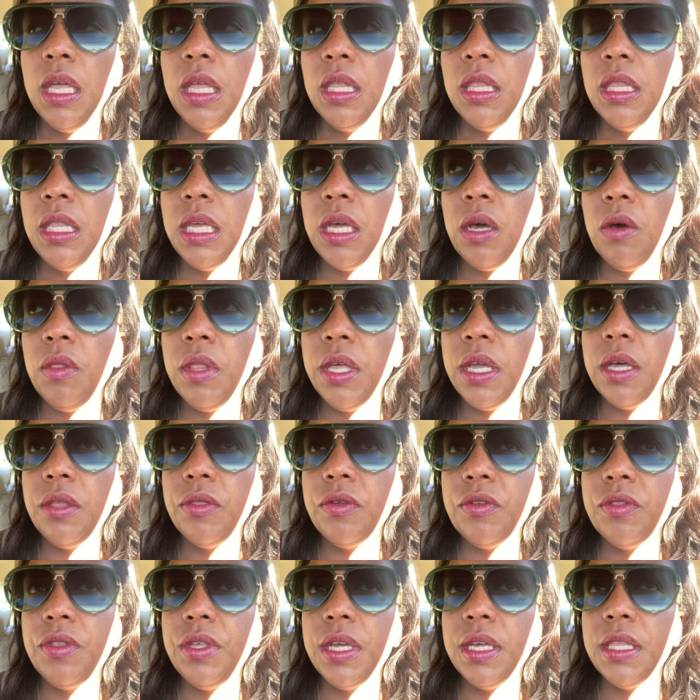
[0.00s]
The only
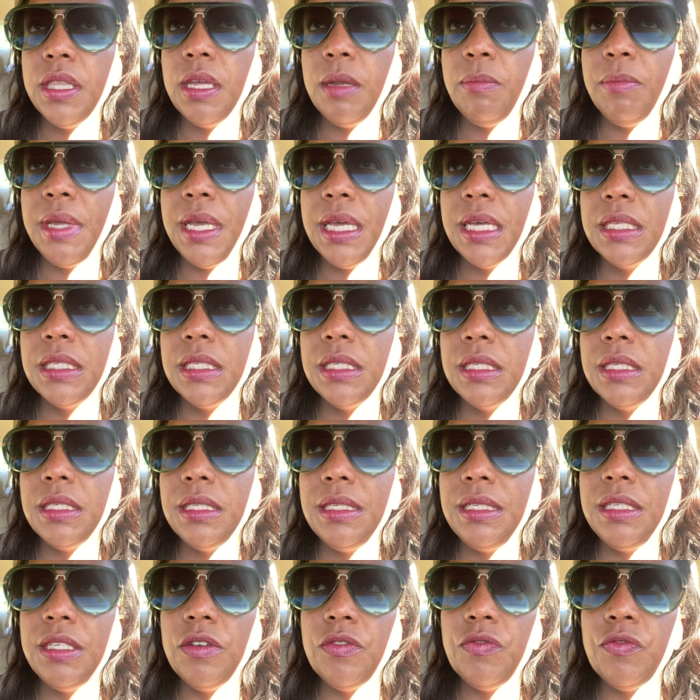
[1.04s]
other thing that makes
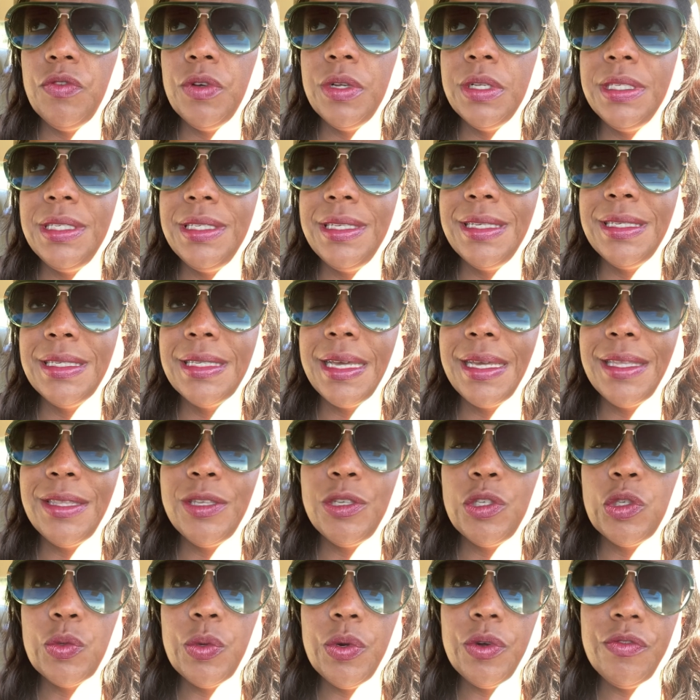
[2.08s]
difference is like the
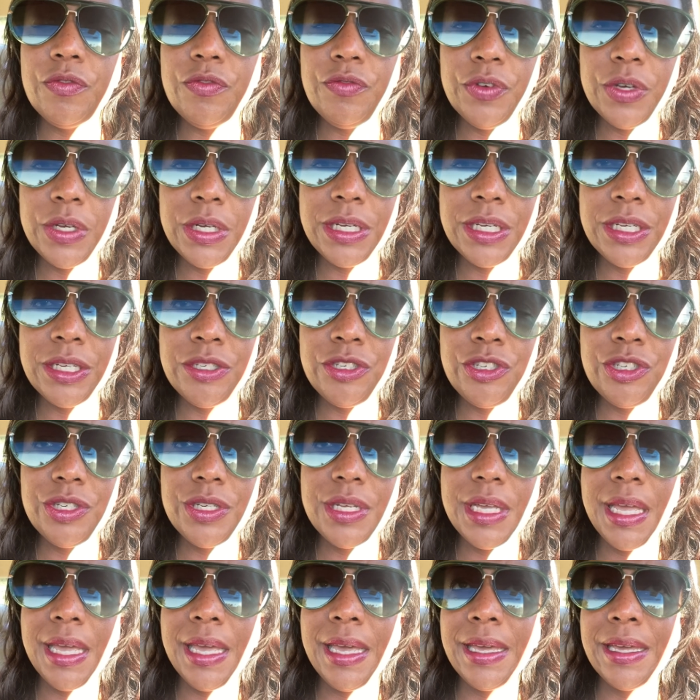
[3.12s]
square footage,
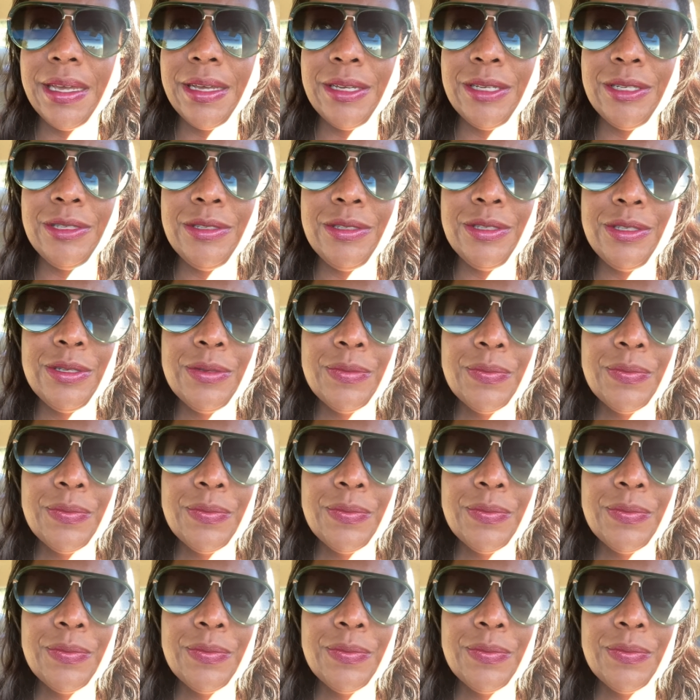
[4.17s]
and